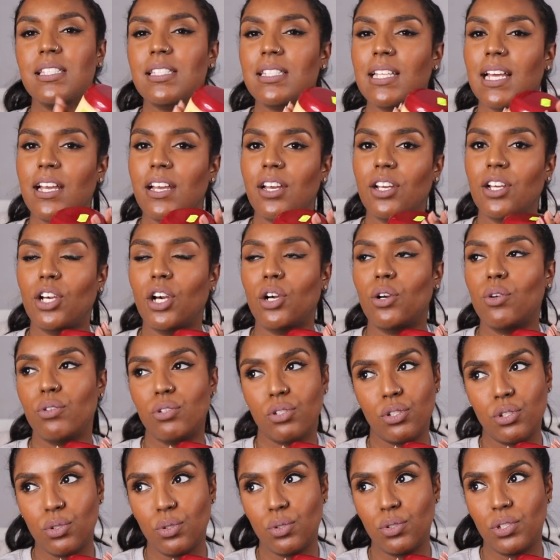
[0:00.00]
is like a
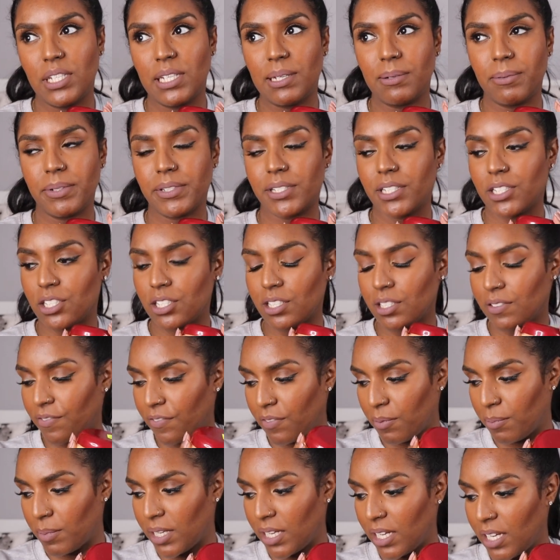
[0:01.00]
go-to deep conditioner
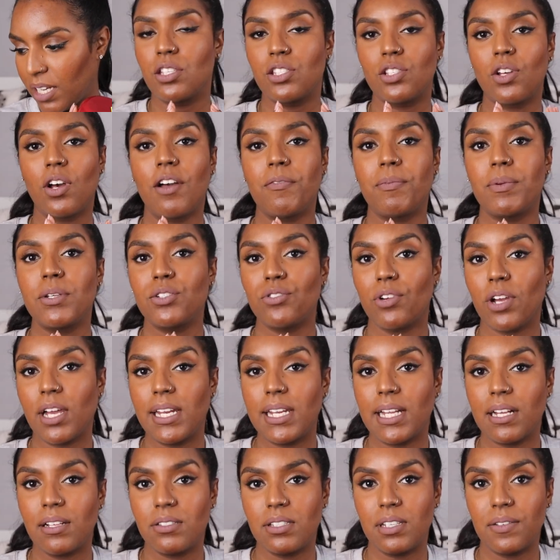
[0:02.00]
for me. So I've been
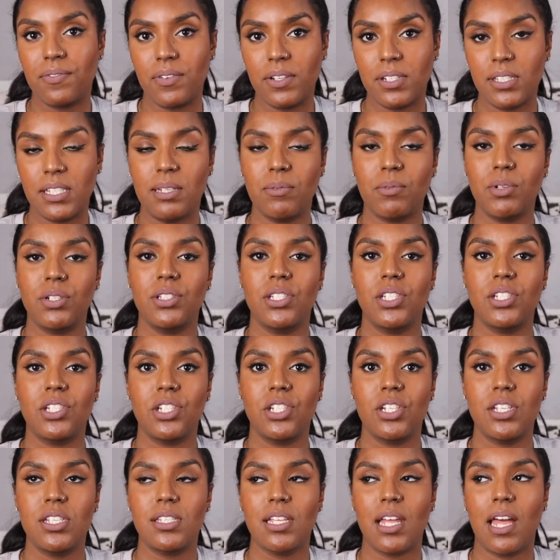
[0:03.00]
trying out different deep
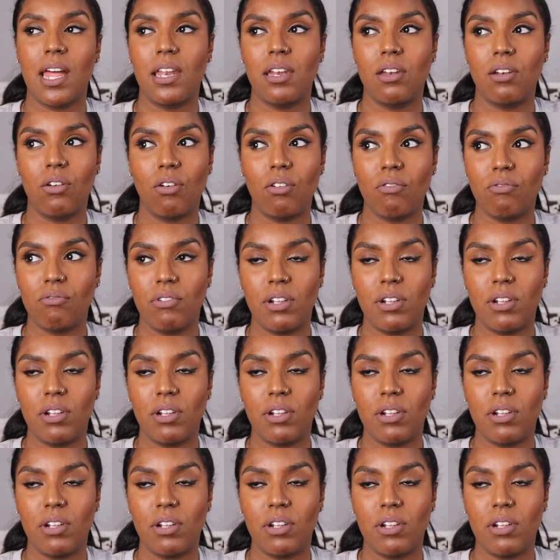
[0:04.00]
conditioners and not